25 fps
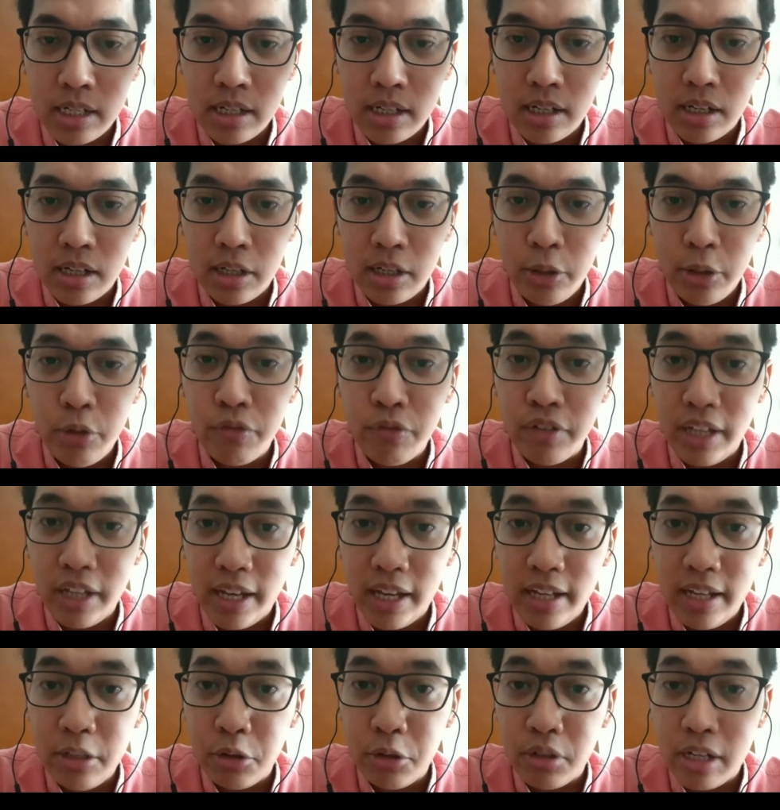
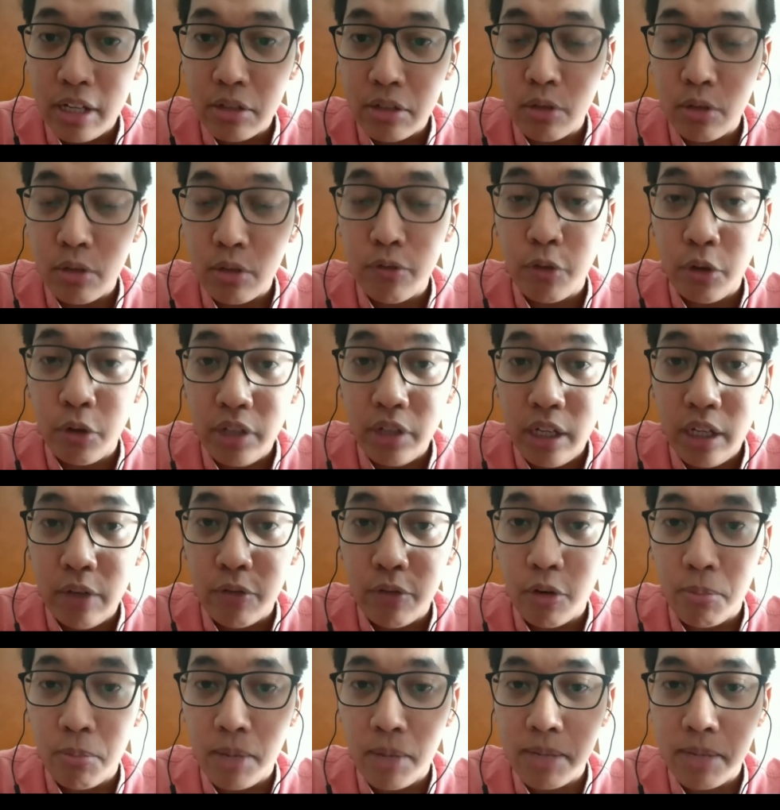UVA uh, in 2014
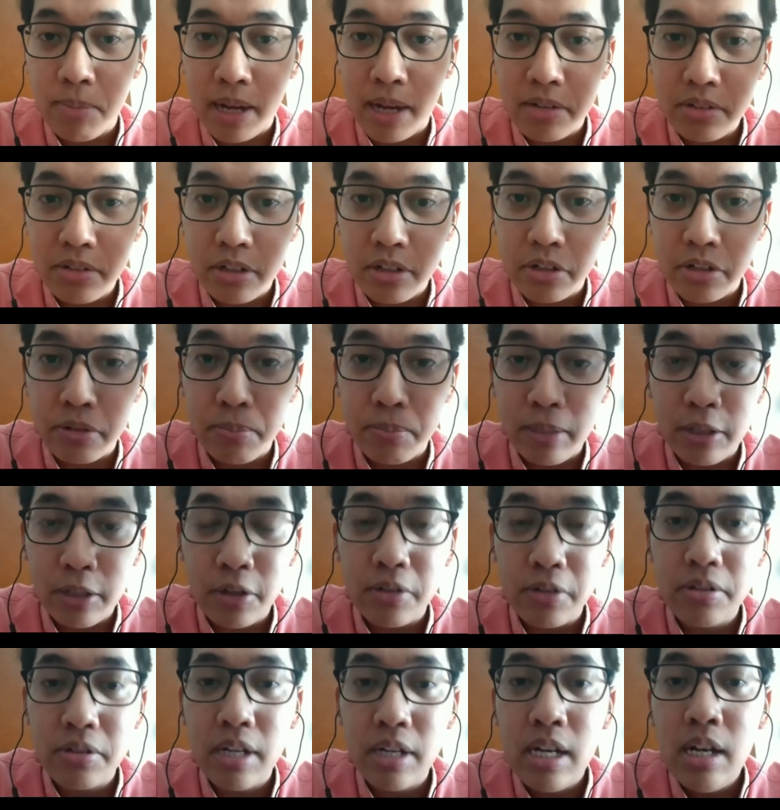for my master's
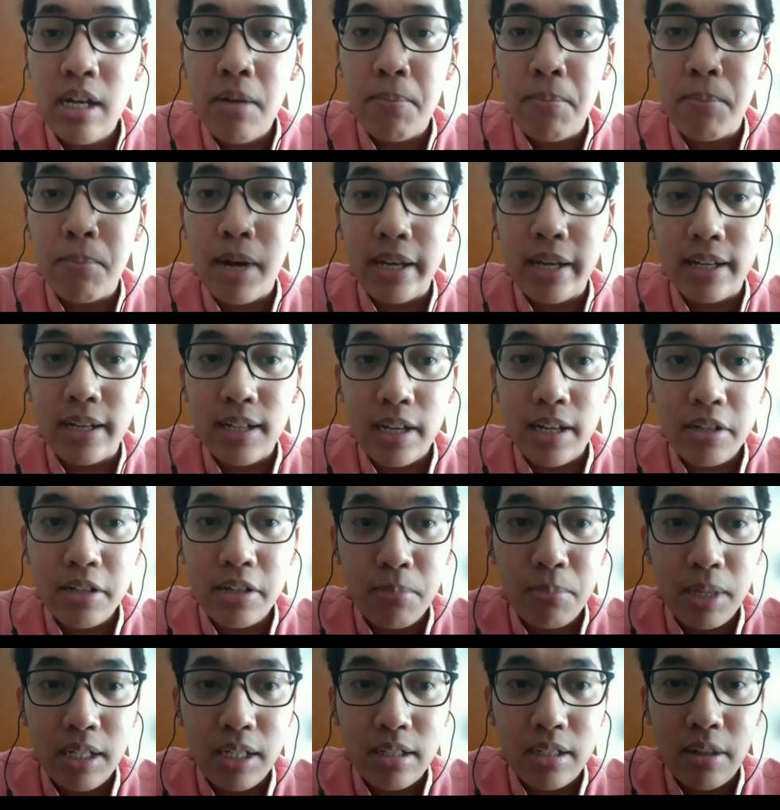because my
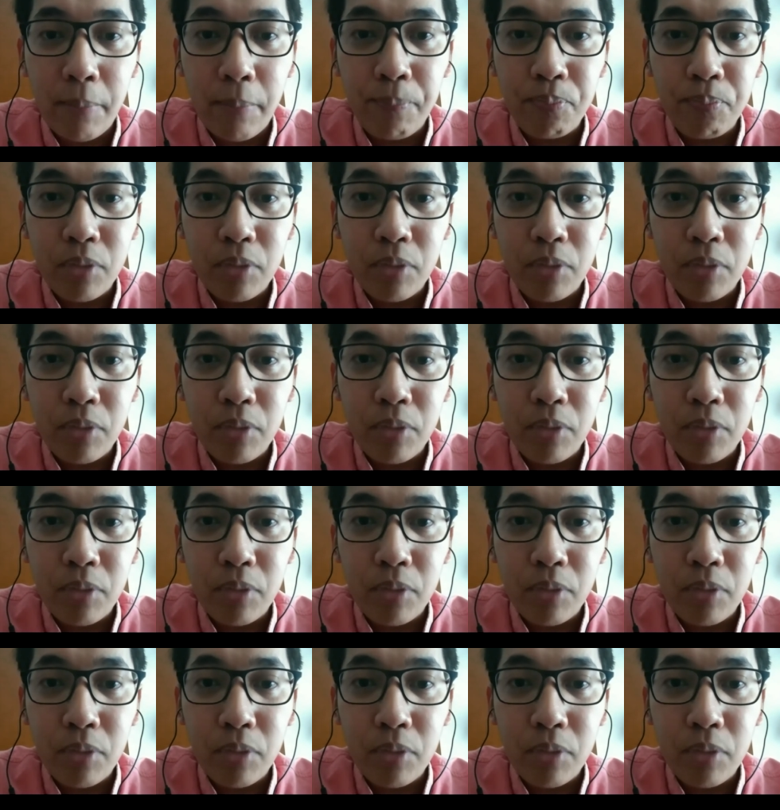classmate.